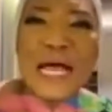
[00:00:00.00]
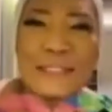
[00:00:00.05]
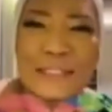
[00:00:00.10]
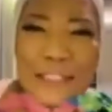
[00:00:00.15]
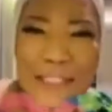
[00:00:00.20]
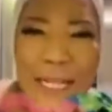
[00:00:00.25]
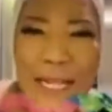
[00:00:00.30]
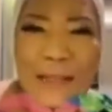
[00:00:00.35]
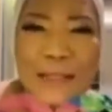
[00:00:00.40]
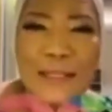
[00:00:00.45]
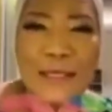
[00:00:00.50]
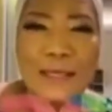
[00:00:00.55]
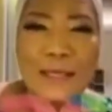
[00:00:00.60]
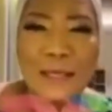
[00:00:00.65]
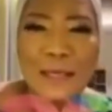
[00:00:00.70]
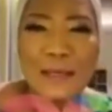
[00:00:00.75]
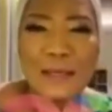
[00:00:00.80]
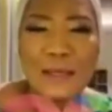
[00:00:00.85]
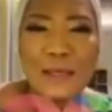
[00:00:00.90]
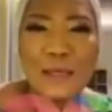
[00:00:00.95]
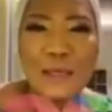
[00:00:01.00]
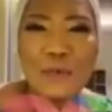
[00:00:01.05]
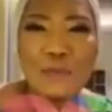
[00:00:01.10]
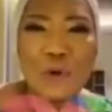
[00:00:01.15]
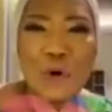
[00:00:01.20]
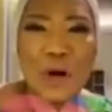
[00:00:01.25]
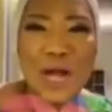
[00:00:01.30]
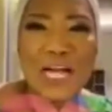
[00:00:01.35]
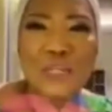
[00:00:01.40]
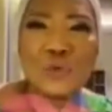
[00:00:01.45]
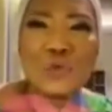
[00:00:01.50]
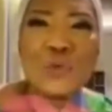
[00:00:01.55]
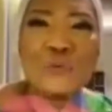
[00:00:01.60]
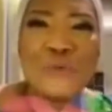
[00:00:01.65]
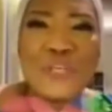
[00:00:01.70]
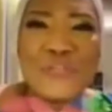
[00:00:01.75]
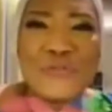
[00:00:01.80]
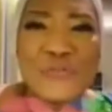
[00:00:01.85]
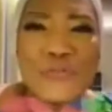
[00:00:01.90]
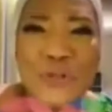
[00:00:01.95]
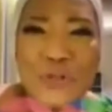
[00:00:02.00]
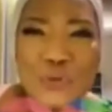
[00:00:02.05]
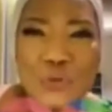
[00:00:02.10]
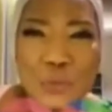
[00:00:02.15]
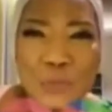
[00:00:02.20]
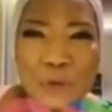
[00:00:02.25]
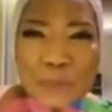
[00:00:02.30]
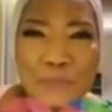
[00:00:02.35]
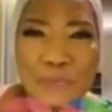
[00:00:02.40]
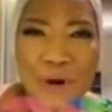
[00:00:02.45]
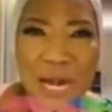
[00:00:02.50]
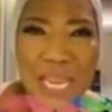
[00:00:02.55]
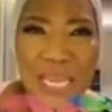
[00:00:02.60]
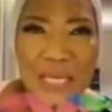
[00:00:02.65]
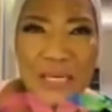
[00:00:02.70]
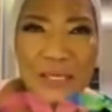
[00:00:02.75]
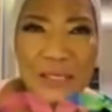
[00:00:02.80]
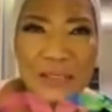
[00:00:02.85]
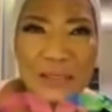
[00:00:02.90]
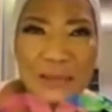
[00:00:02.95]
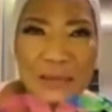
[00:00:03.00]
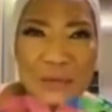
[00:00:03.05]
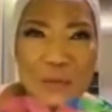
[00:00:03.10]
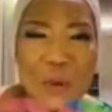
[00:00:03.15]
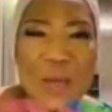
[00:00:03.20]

and tell him or her to be praying